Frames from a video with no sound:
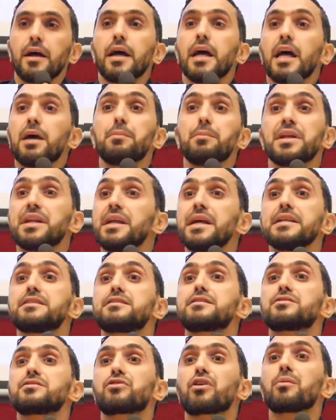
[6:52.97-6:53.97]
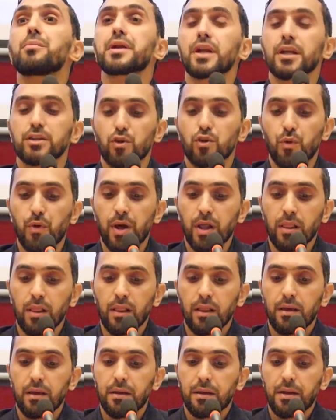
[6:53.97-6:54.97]
emanates from another will.
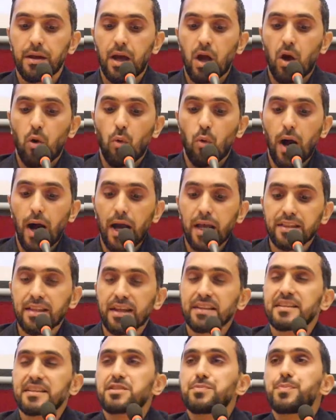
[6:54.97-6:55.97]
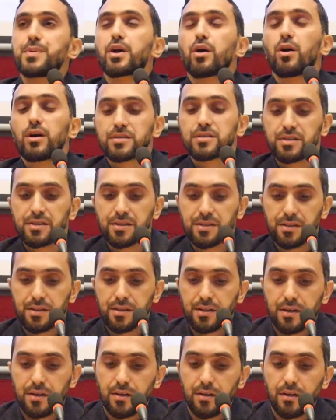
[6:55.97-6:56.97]
Why? That is because
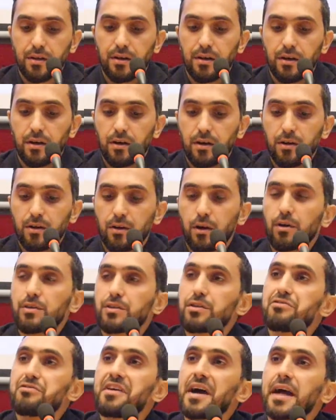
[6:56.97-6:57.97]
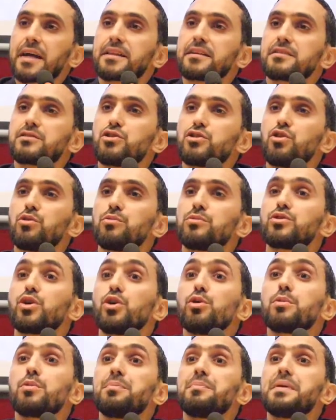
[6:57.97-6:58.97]
the fact that the
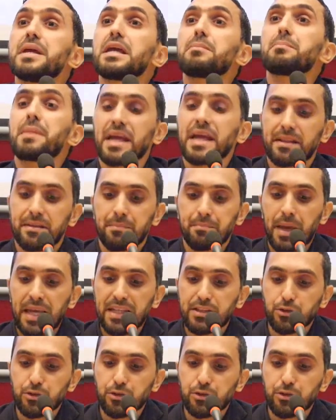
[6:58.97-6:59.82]
human being made the